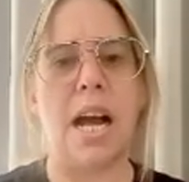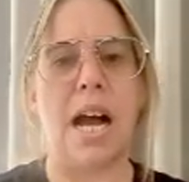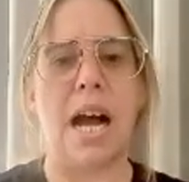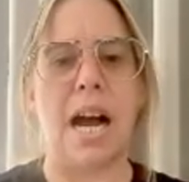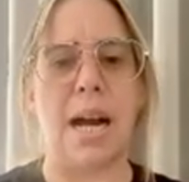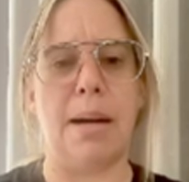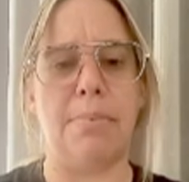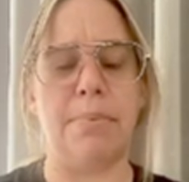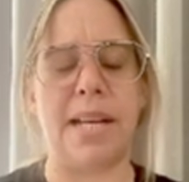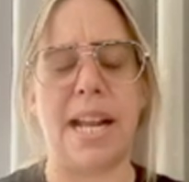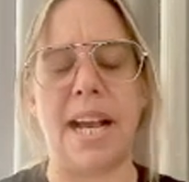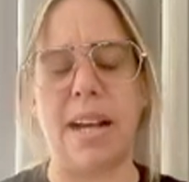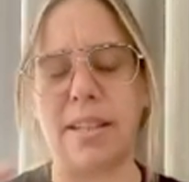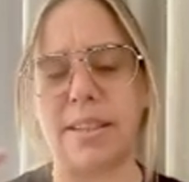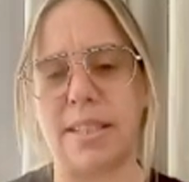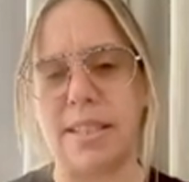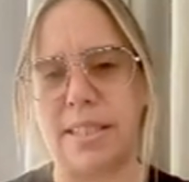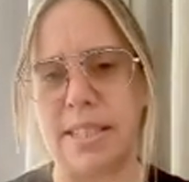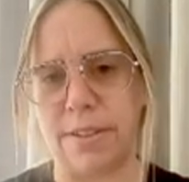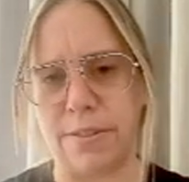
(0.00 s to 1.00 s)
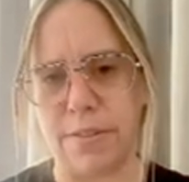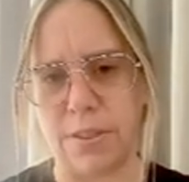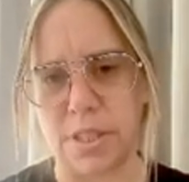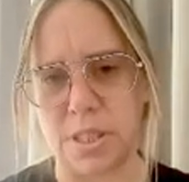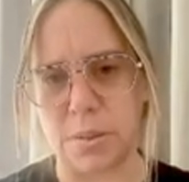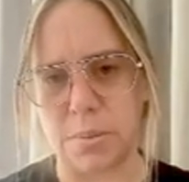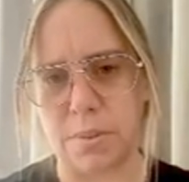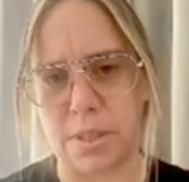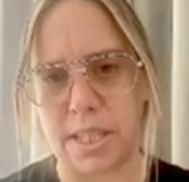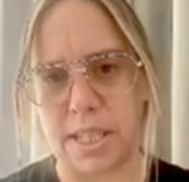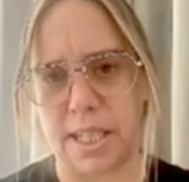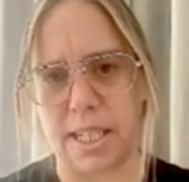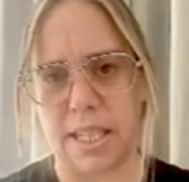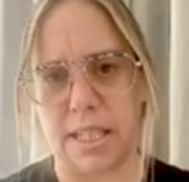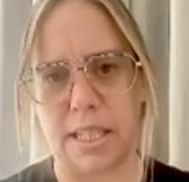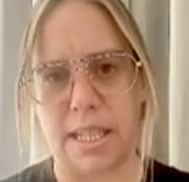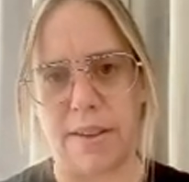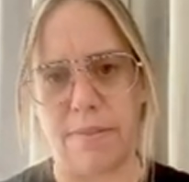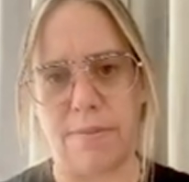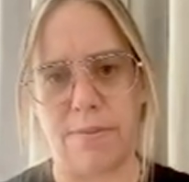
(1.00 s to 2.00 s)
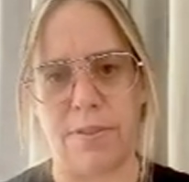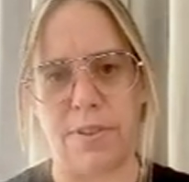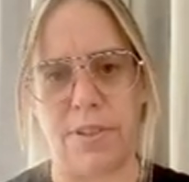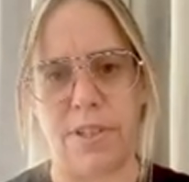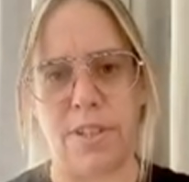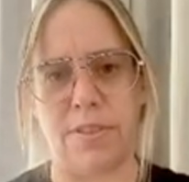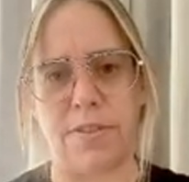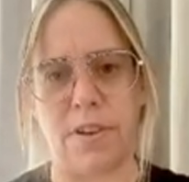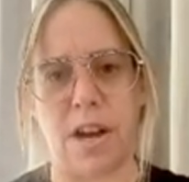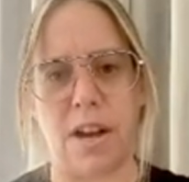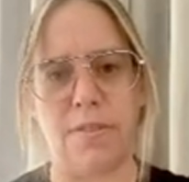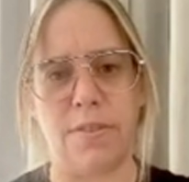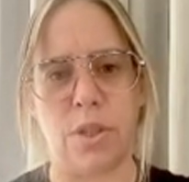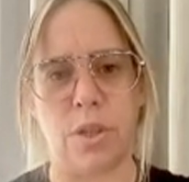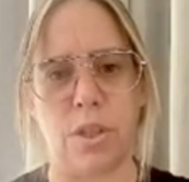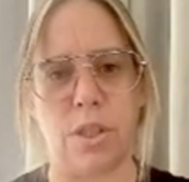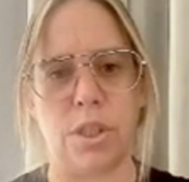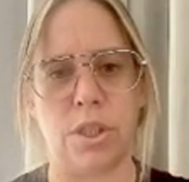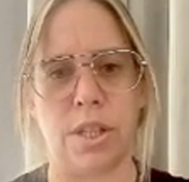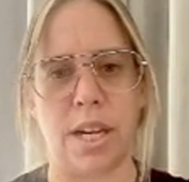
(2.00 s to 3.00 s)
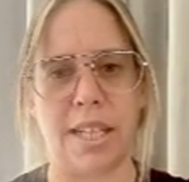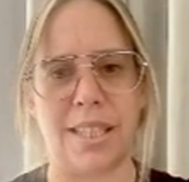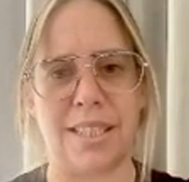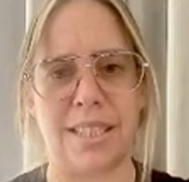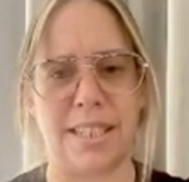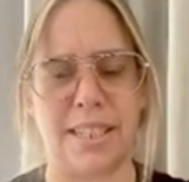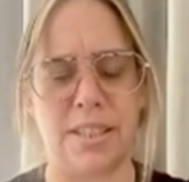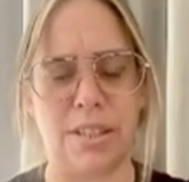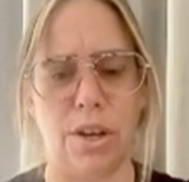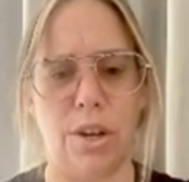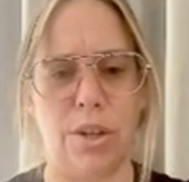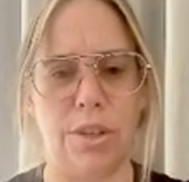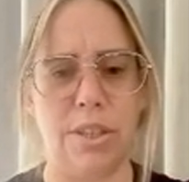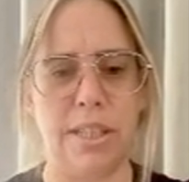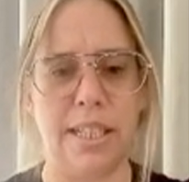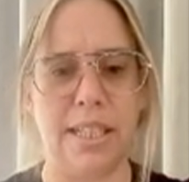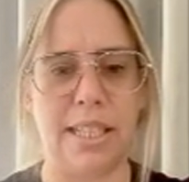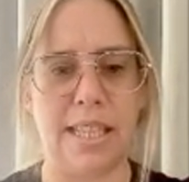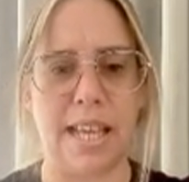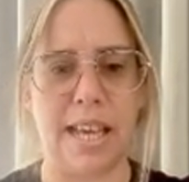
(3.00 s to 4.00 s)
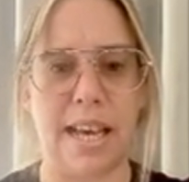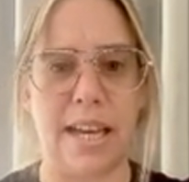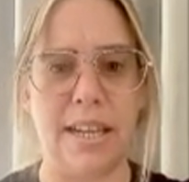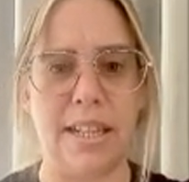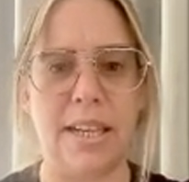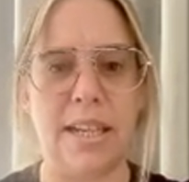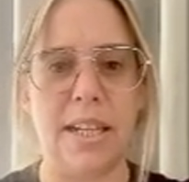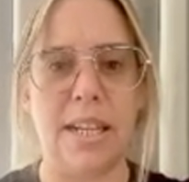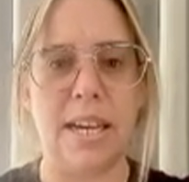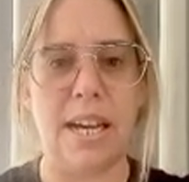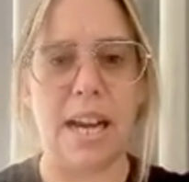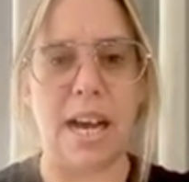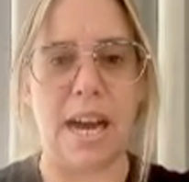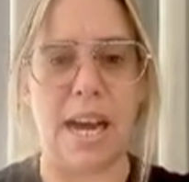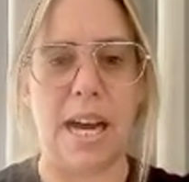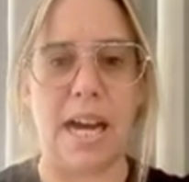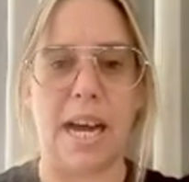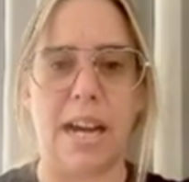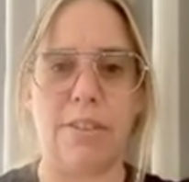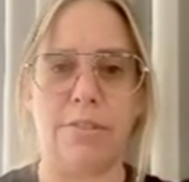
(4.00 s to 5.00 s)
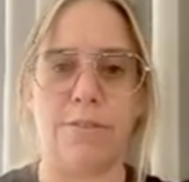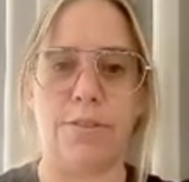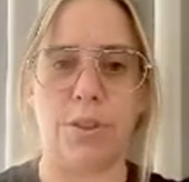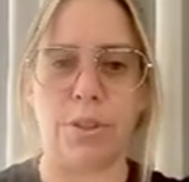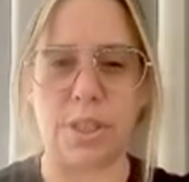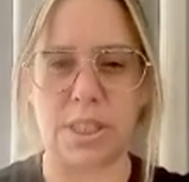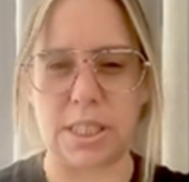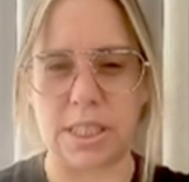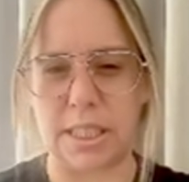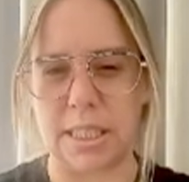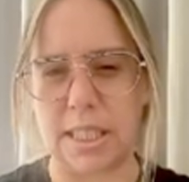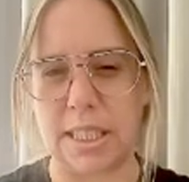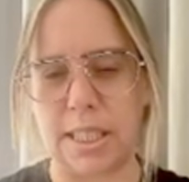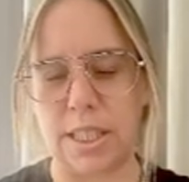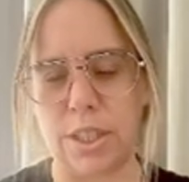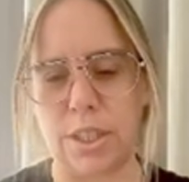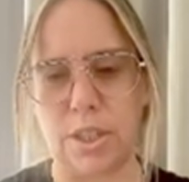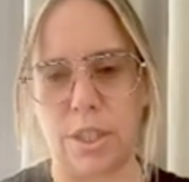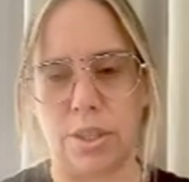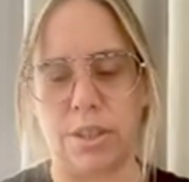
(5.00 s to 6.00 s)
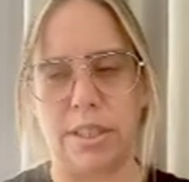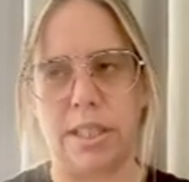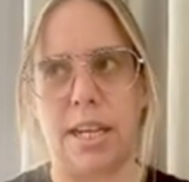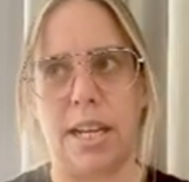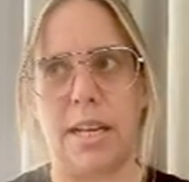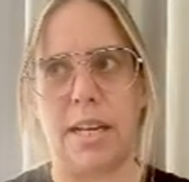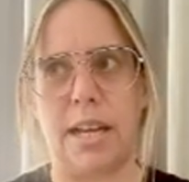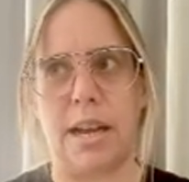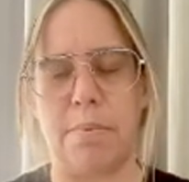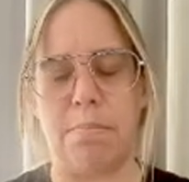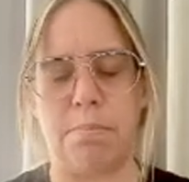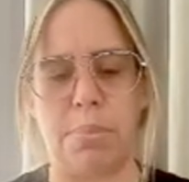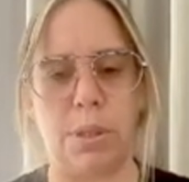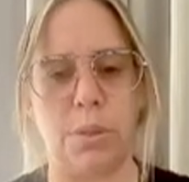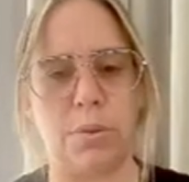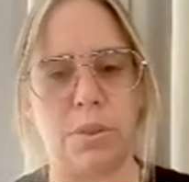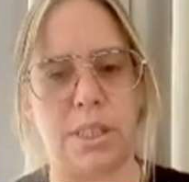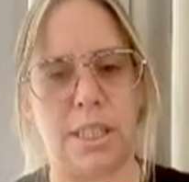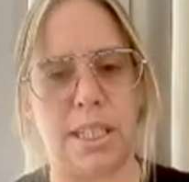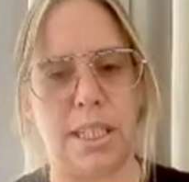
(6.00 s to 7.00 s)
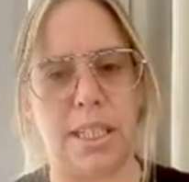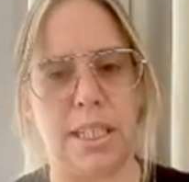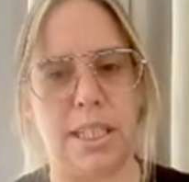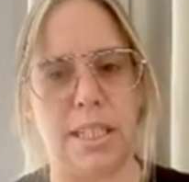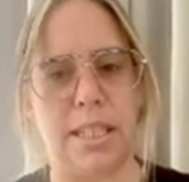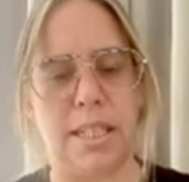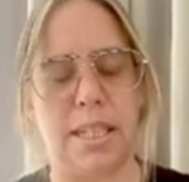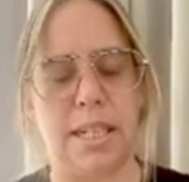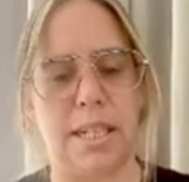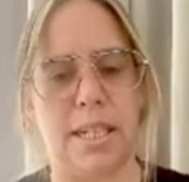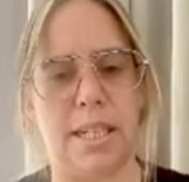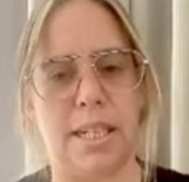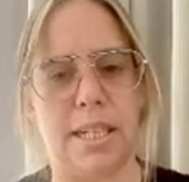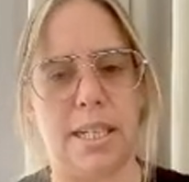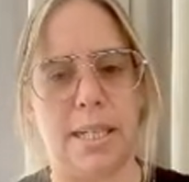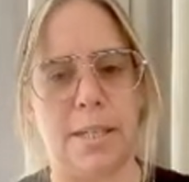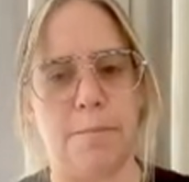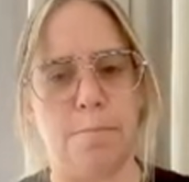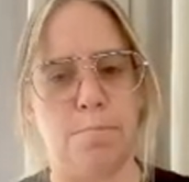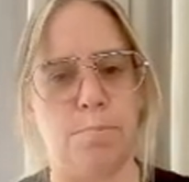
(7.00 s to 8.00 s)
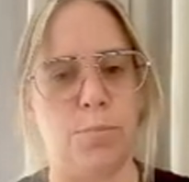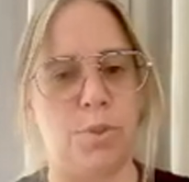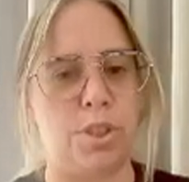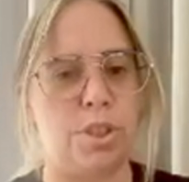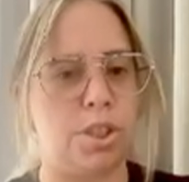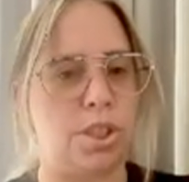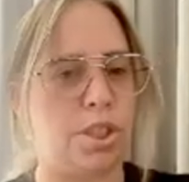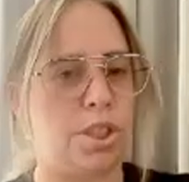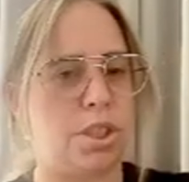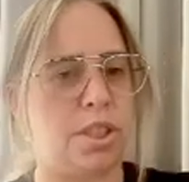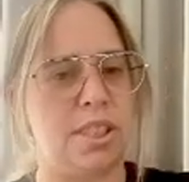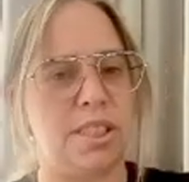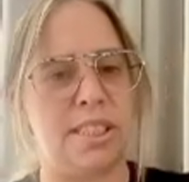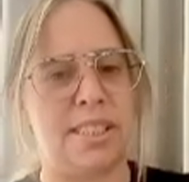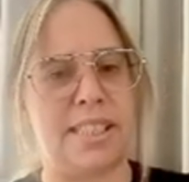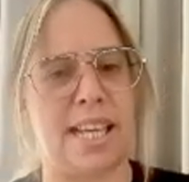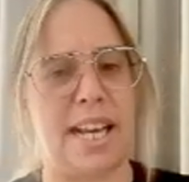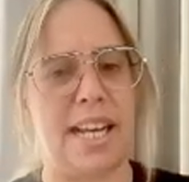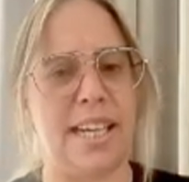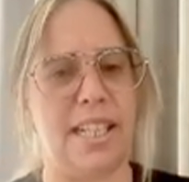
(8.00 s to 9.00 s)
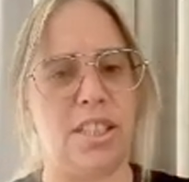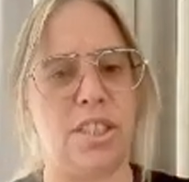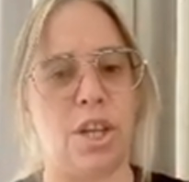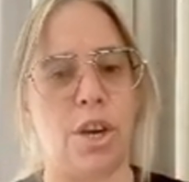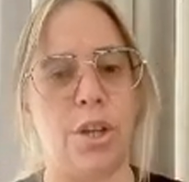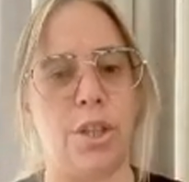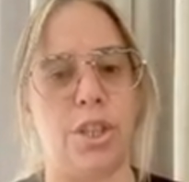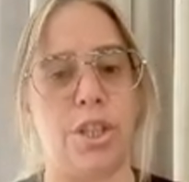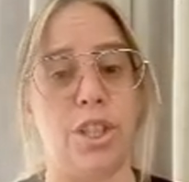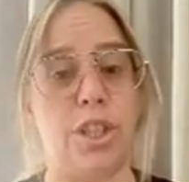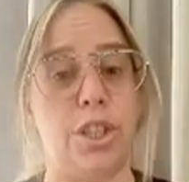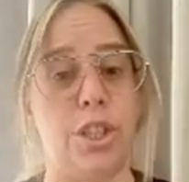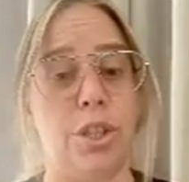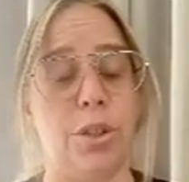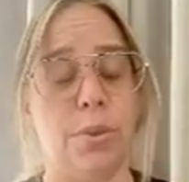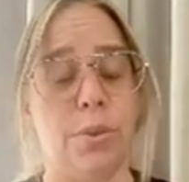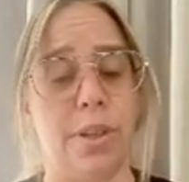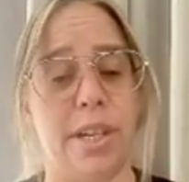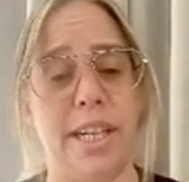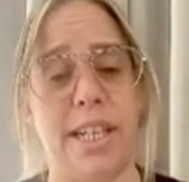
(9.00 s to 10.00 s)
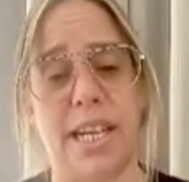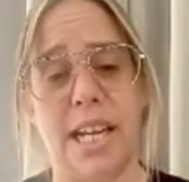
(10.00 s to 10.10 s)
Now, the difference with the 1155 contract is only that, unfortunately, you don't get a built-in setting token URI